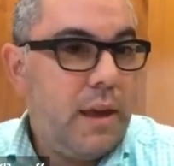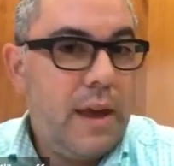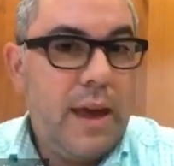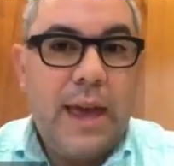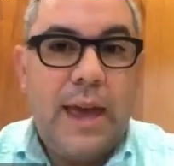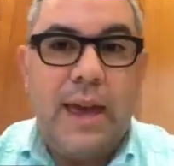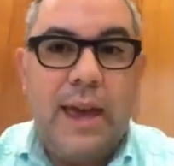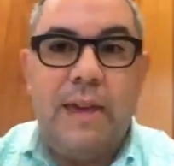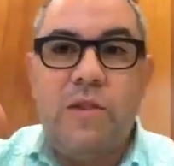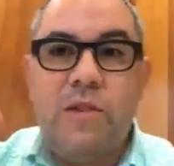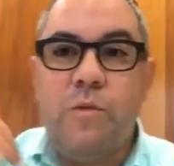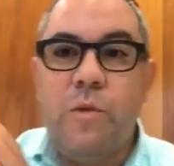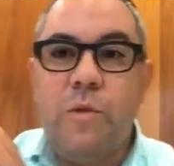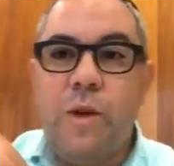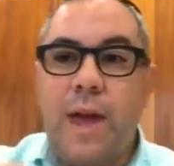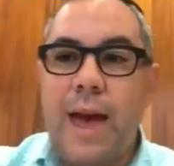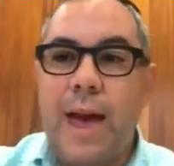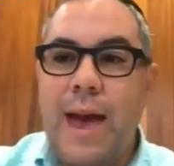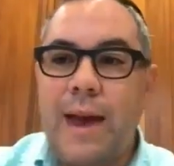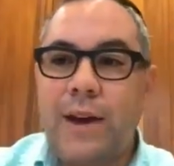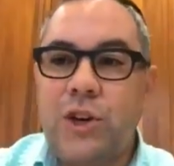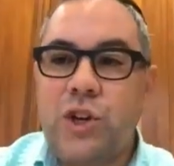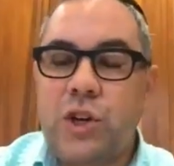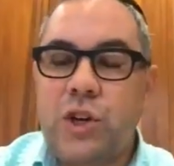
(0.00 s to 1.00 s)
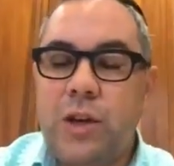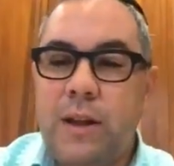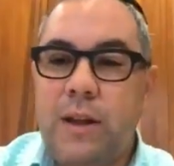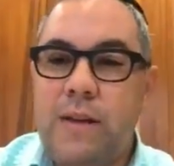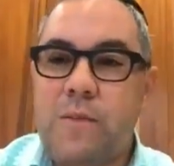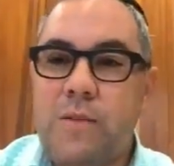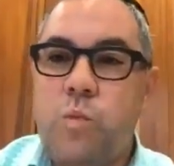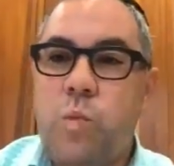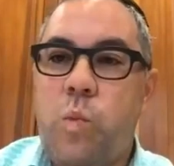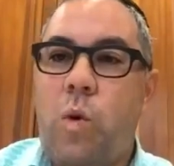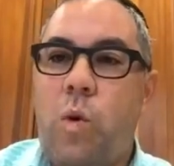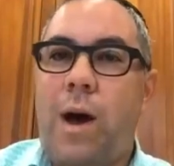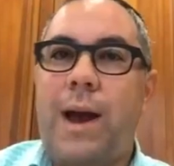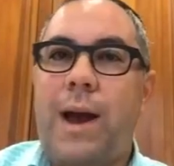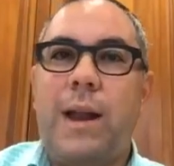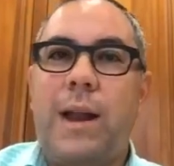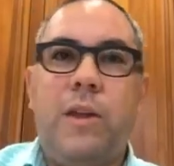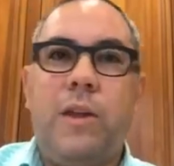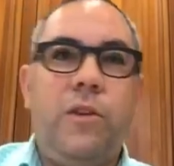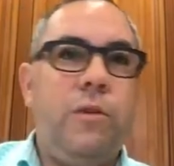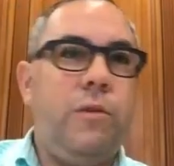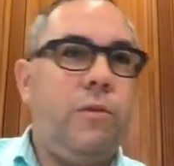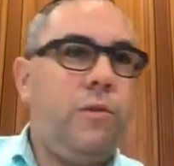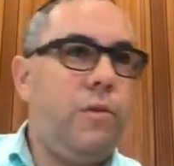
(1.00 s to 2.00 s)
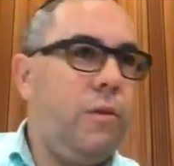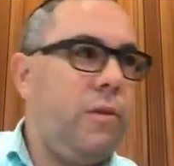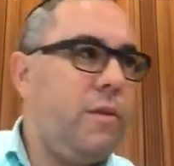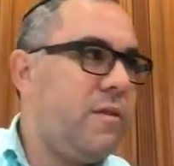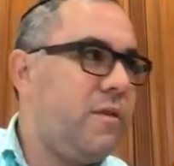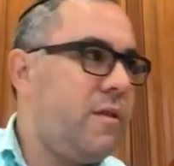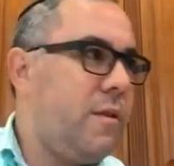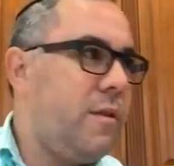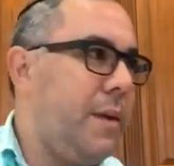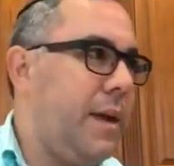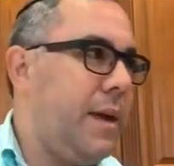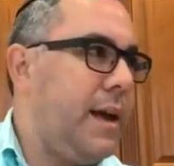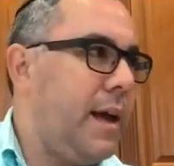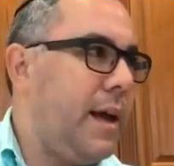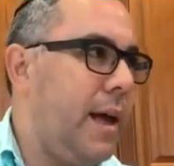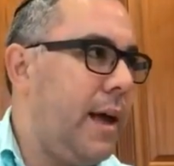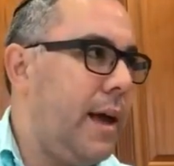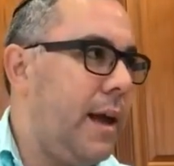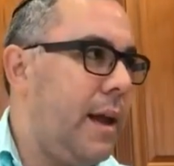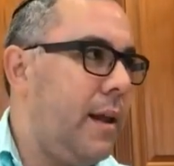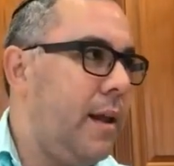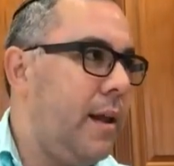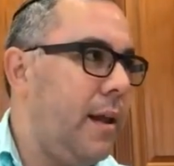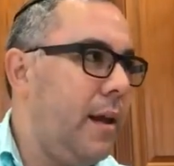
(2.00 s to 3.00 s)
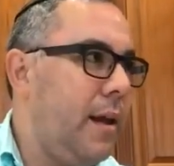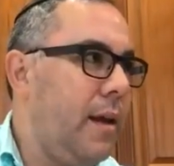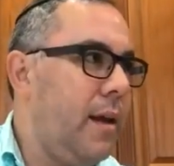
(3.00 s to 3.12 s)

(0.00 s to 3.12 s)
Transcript: His reaction is, why did you do this to me, God?